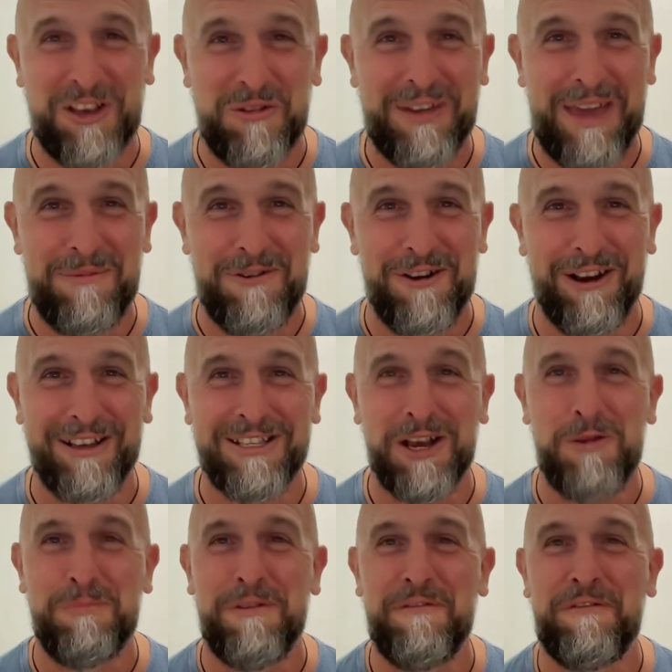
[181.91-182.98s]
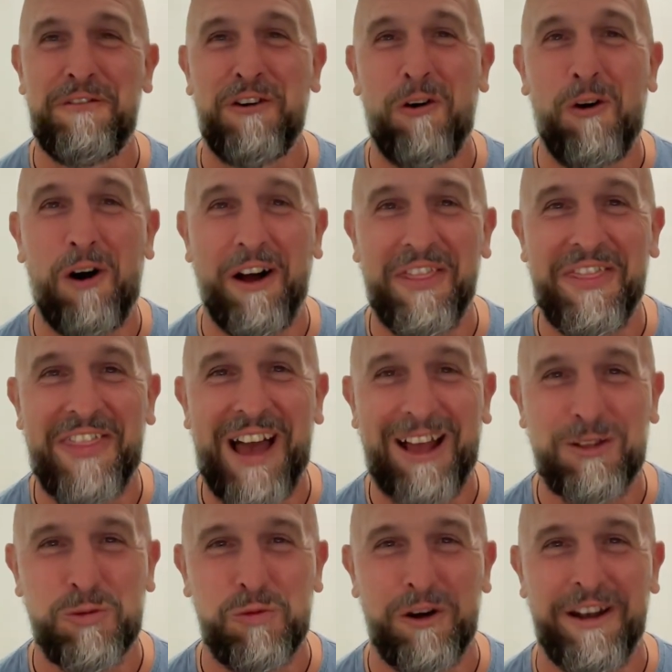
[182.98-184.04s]
So keep your eyes open for
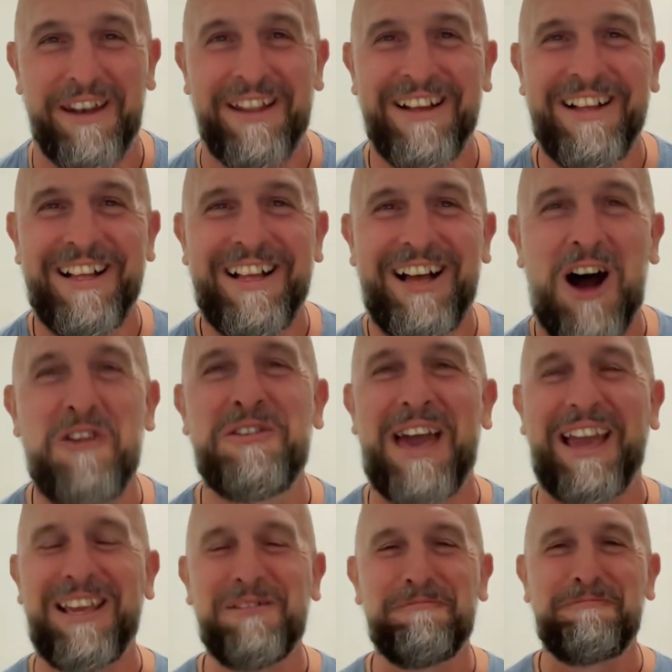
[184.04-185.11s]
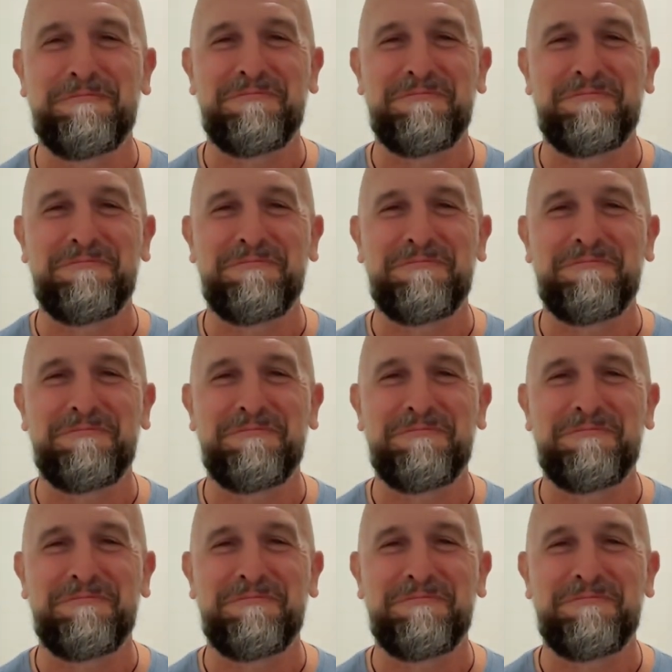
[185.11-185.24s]
that one. Okay.